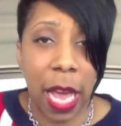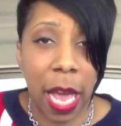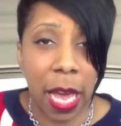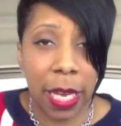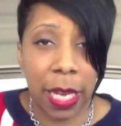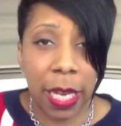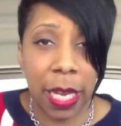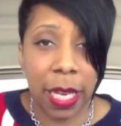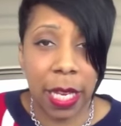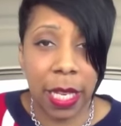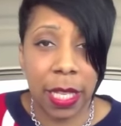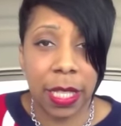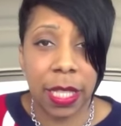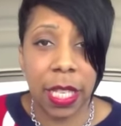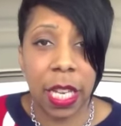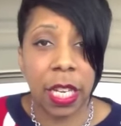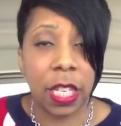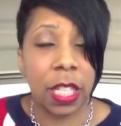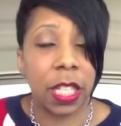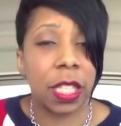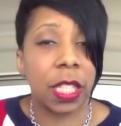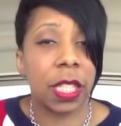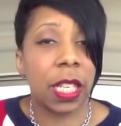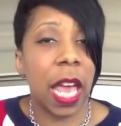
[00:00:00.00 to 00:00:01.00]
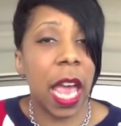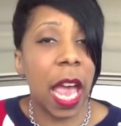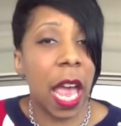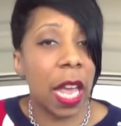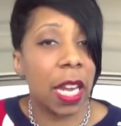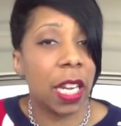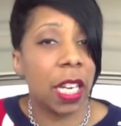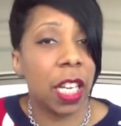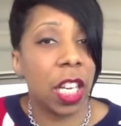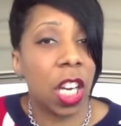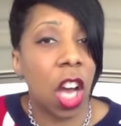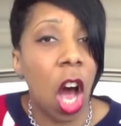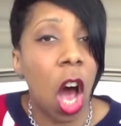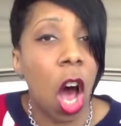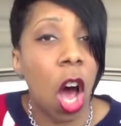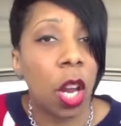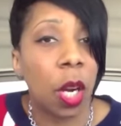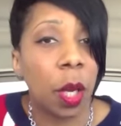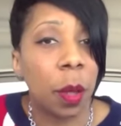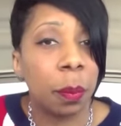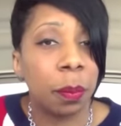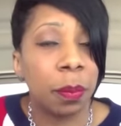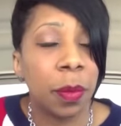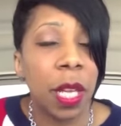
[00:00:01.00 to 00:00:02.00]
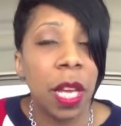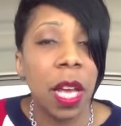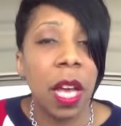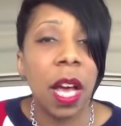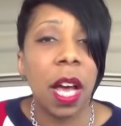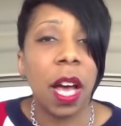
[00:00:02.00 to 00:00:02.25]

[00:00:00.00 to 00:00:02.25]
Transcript: I guess, and Candy caught him.